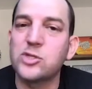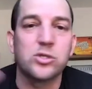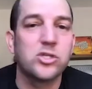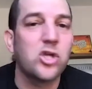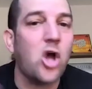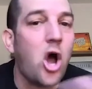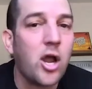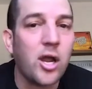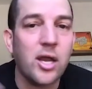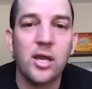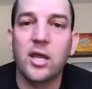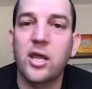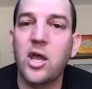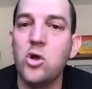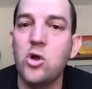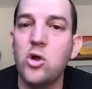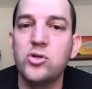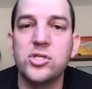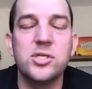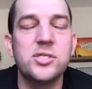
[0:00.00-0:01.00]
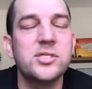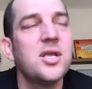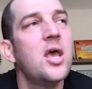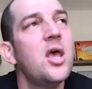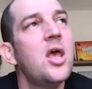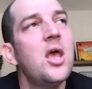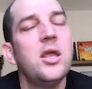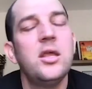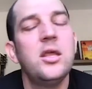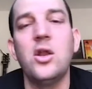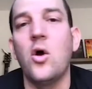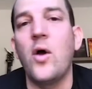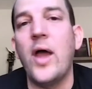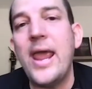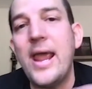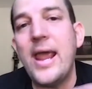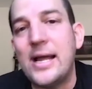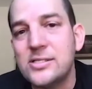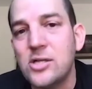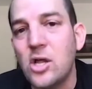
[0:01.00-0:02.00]
We're talking to coaches.
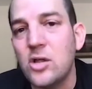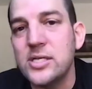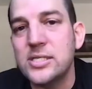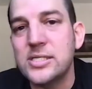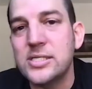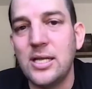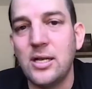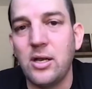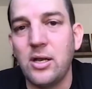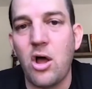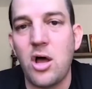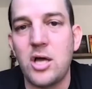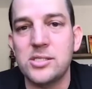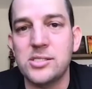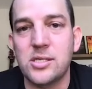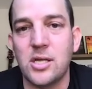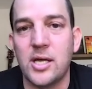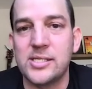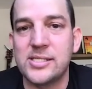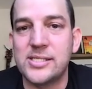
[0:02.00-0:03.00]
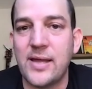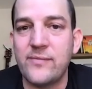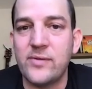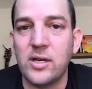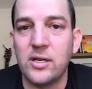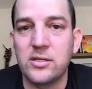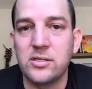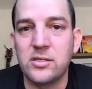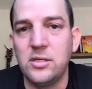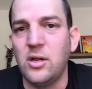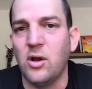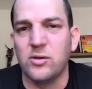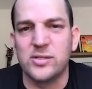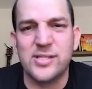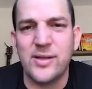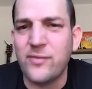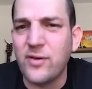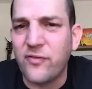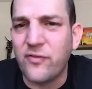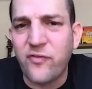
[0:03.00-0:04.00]
Hey, I saw this kid lost
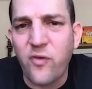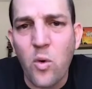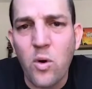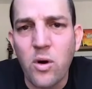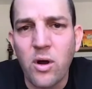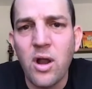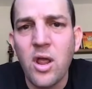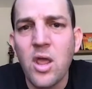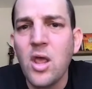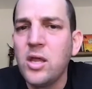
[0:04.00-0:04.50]
7-4.